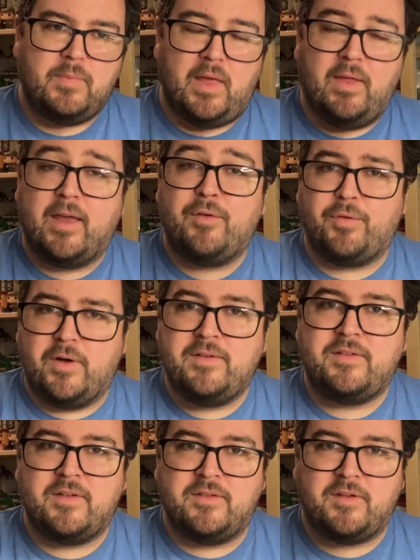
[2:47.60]
Like for
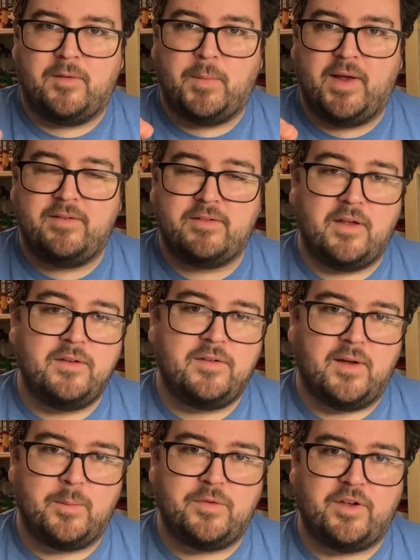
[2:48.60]
instance, on my Sun
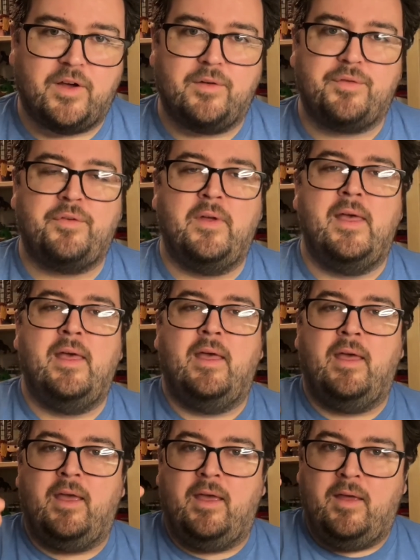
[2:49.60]
Tub shelf,
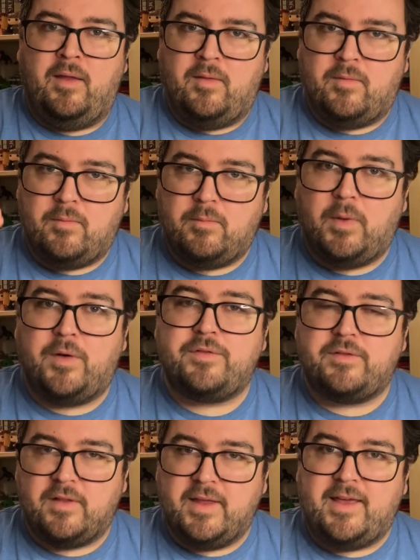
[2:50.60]

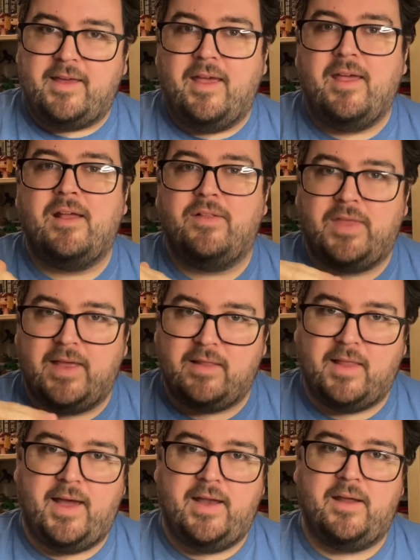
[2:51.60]
mostly they
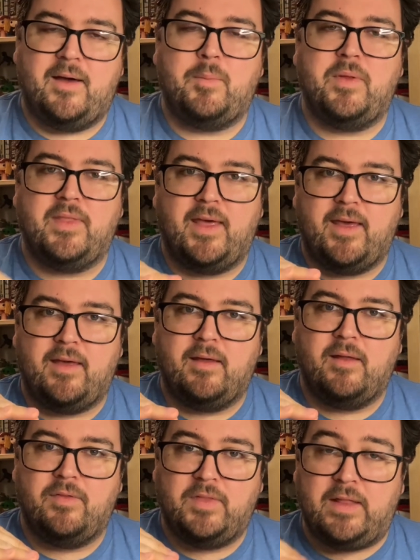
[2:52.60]
line up and they
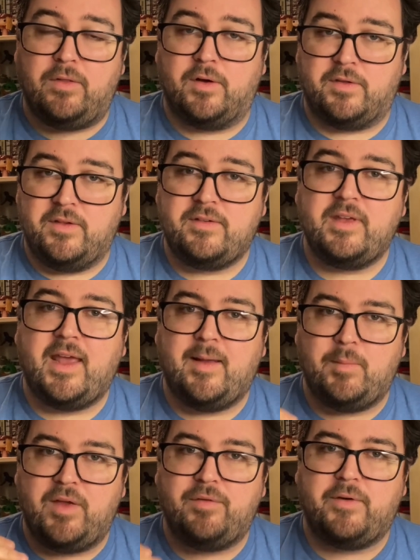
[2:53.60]
look the same.
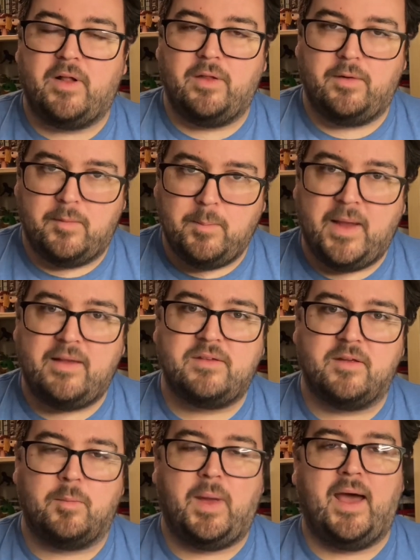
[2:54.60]
They follow a
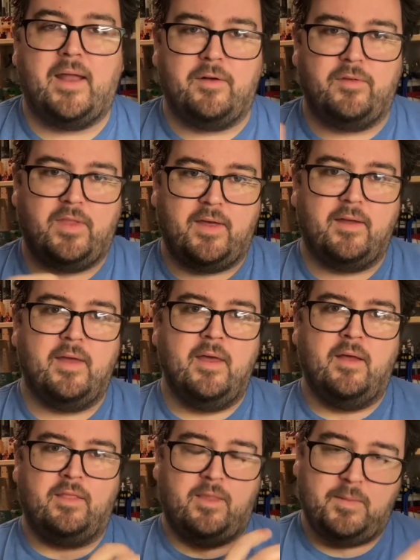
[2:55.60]
basic pattern.
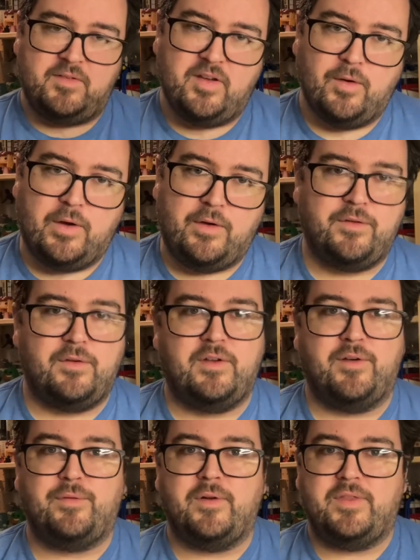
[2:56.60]
The materials are
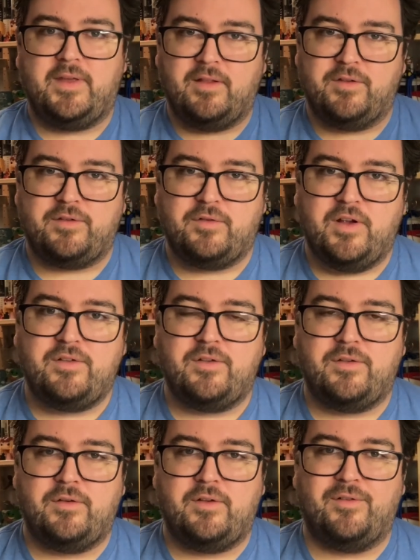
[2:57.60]
different, the
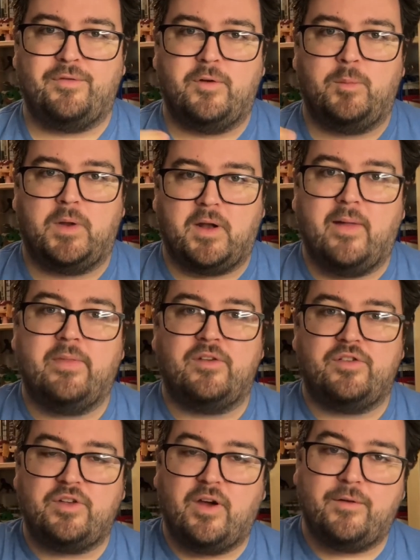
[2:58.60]
illustrations are different, but on the
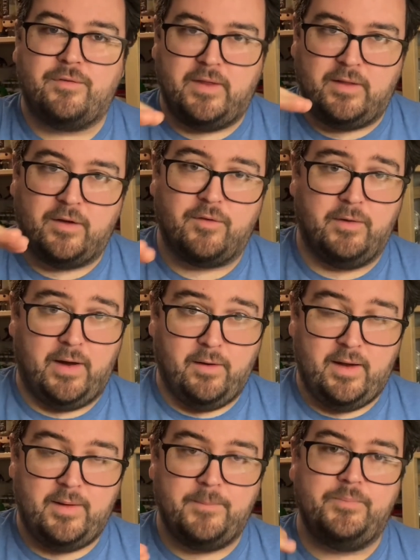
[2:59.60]
shelf they look very